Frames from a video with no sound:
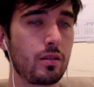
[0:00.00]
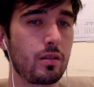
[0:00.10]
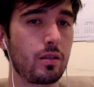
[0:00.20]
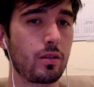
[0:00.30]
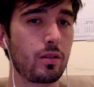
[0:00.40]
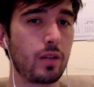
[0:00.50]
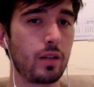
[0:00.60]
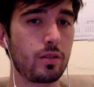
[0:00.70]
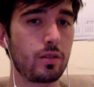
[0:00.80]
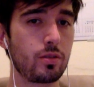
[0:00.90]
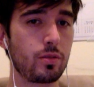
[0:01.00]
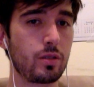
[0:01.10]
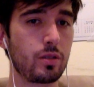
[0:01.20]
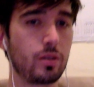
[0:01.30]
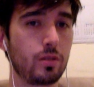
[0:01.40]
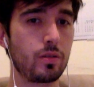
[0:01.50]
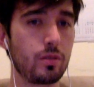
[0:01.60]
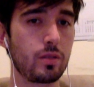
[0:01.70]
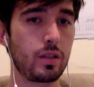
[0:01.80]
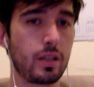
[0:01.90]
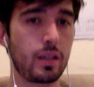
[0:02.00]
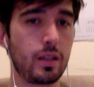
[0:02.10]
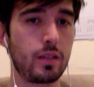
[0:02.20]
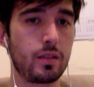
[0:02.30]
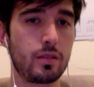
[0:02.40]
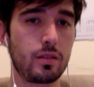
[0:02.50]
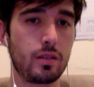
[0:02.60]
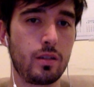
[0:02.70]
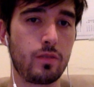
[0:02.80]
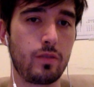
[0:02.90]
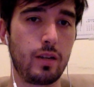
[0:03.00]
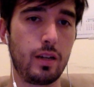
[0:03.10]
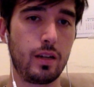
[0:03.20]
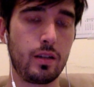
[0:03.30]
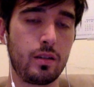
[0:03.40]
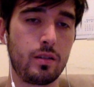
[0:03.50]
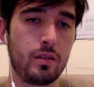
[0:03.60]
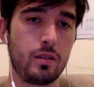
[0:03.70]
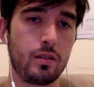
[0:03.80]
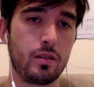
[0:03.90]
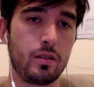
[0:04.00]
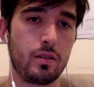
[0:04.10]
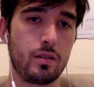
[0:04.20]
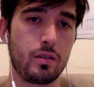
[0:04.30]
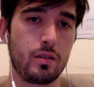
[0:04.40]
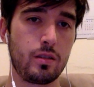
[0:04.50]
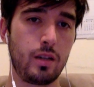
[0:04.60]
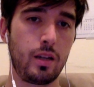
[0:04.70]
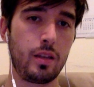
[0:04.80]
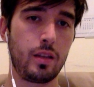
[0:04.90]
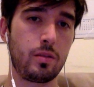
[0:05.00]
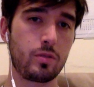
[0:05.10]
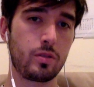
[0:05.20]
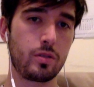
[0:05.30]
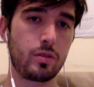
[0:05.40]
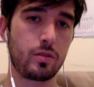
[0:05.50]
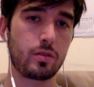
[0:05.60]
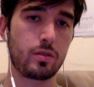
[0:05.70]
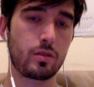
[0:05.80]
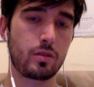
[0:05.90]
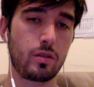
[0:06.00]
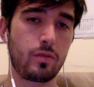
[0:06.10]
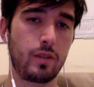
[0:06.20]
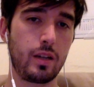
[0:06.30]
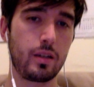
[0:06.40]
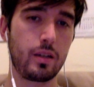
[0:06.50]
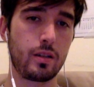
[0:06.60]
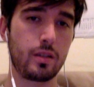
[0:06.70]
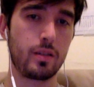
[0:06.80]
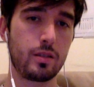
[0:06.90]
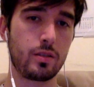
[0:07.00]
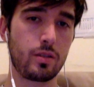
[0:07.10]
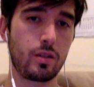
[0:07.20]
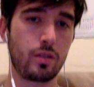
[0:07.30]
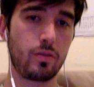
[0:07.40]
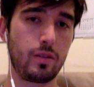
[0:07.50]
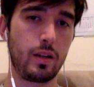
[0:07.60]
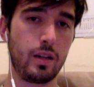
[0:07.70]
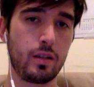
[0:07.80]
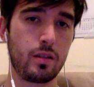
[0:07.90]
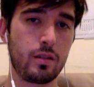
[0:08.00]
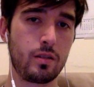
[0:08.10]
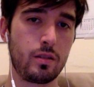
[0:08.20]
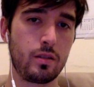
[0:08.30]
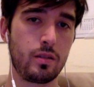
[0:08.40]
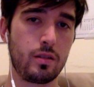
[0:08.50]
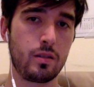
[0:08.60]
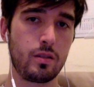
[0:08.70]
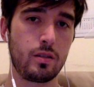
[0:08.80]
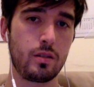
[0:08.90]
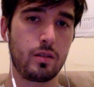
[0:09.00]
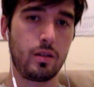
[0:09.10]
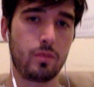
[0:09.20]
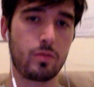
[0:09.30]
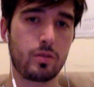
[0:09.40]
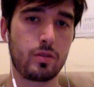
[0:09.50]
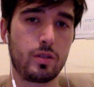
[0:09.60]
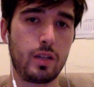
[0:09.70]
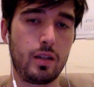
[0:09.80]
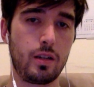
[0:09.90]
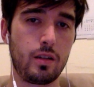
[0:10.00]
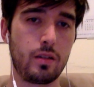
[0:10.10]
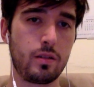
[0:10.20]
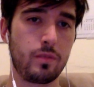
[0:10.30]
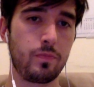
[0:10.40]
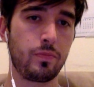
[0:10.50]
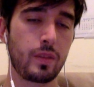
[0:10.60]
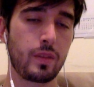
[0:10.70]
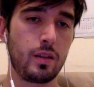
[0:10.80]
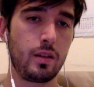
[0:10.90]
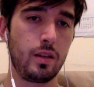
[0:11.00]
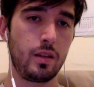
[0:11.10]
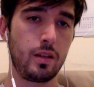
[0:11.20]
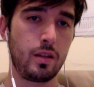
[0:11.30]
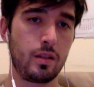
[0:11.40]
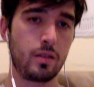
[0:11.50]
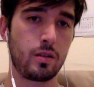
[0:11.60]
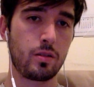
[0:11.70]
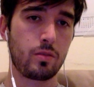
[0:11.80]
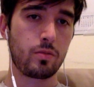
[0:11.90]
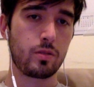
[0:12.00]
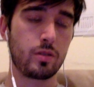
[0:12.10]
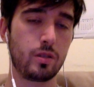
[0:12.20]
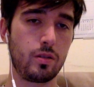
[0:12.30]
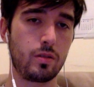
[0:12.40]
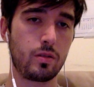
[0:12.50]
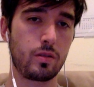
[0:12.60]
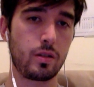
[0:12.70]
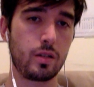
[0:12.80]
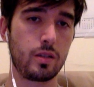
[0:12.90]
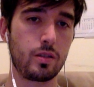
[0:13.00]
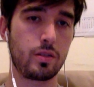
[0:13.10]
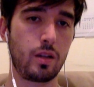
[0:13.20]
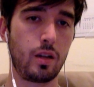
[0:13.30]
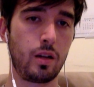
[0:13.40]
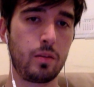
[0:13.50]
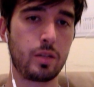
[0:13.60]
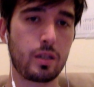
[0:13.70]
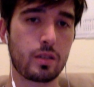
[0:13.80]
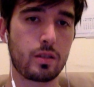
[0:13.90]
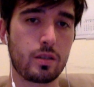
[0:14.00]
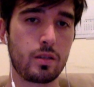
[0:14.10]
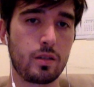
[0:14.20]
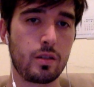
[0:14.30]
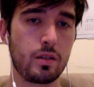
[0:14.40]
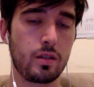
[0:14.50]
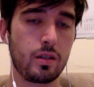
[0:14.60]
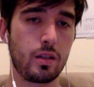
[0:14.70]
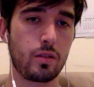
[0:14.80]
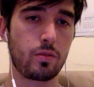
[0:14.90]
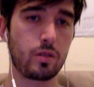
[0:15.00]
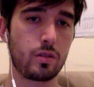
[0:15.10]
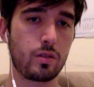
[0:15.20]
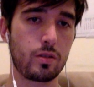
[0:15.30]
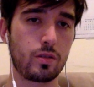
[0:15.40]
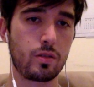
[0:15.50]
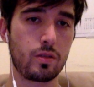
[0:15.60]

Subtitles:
okay, so we'll do like is an array, and then we'll do array is array, and we'll do data. And then we'll do is object equals,